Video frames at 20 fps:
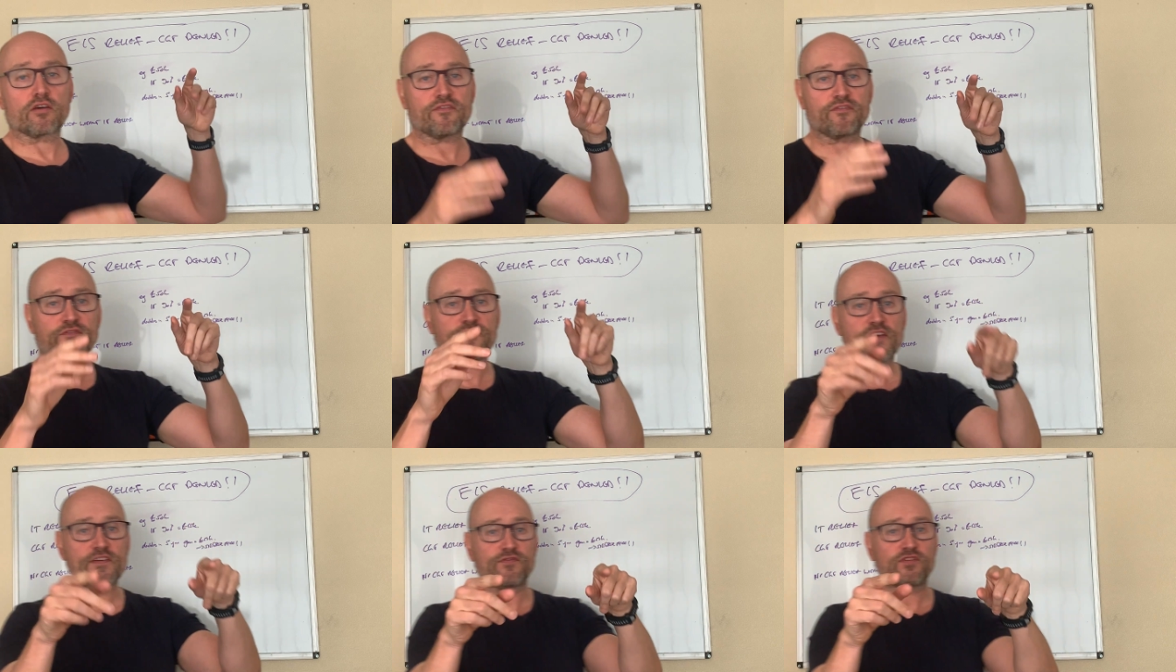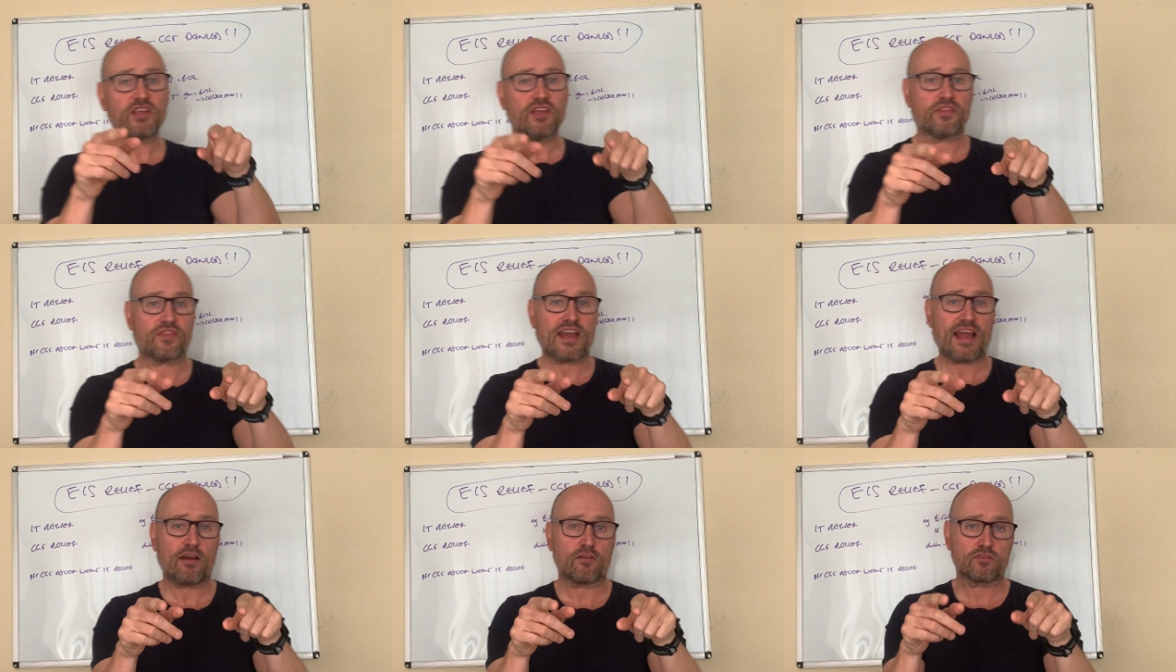a
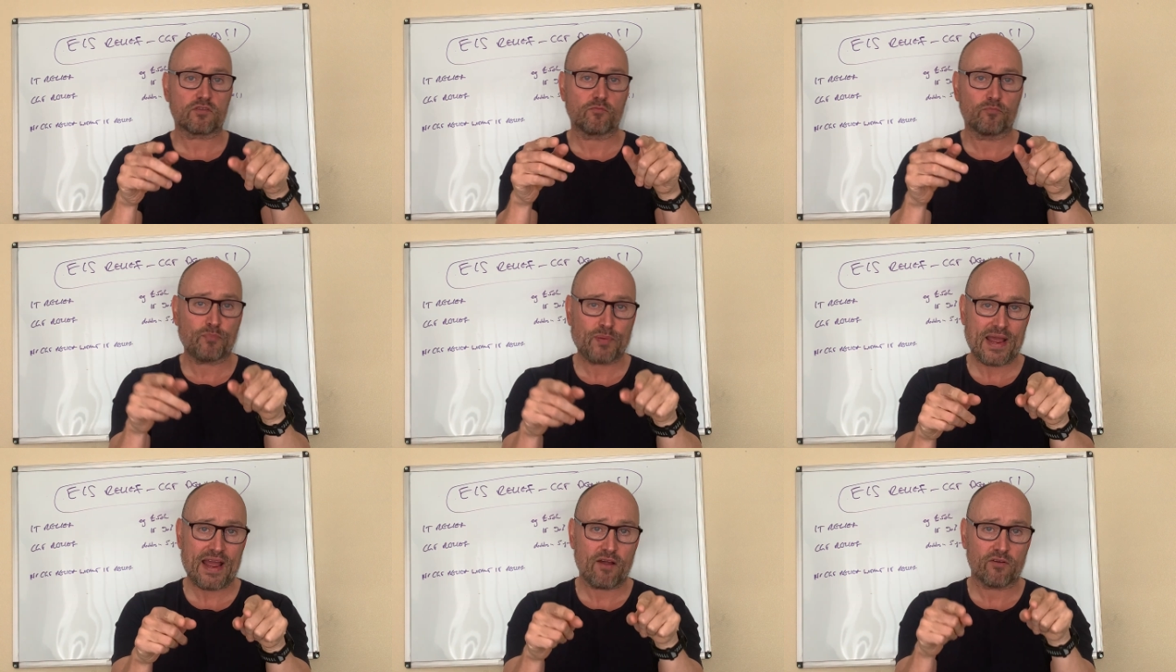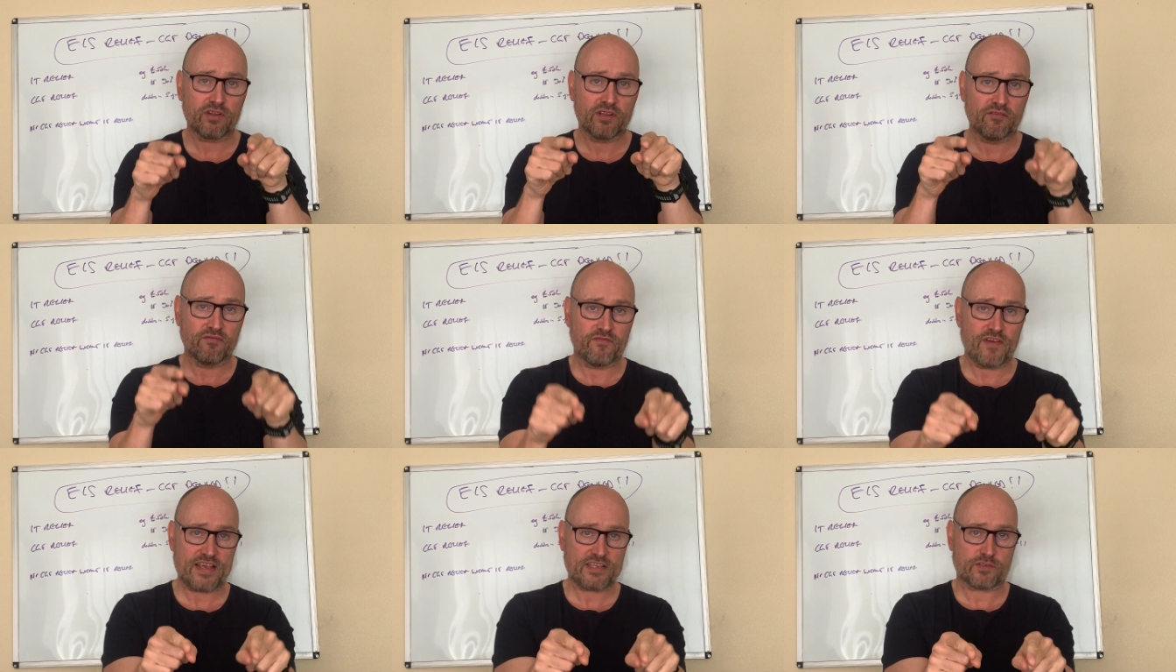£50,000
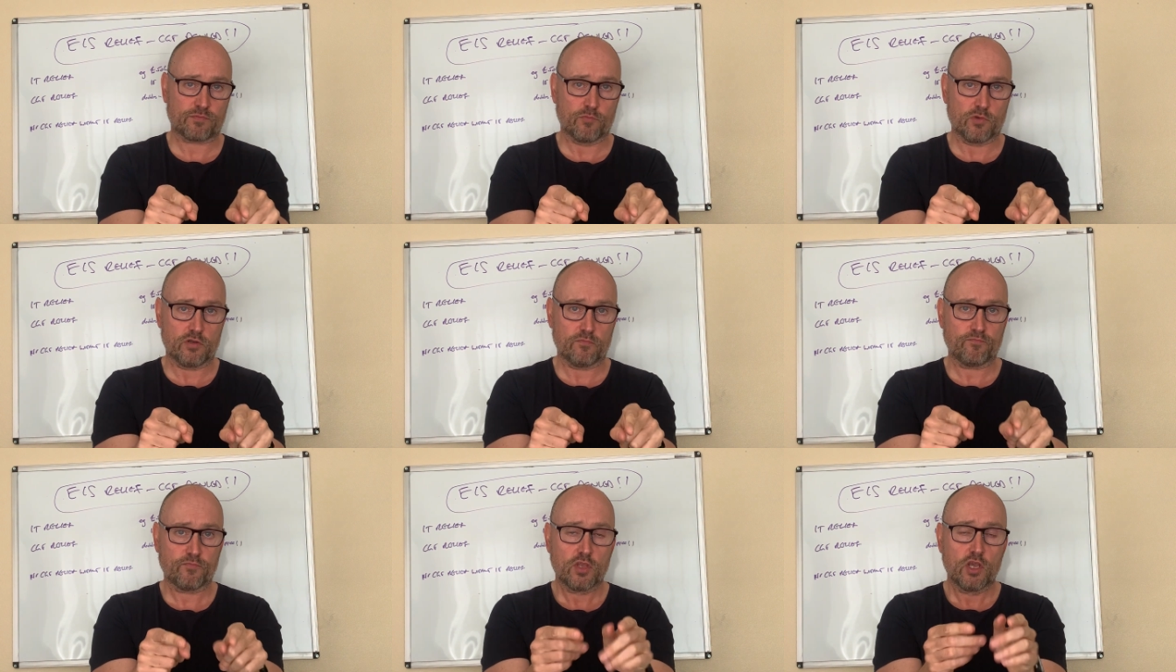investment.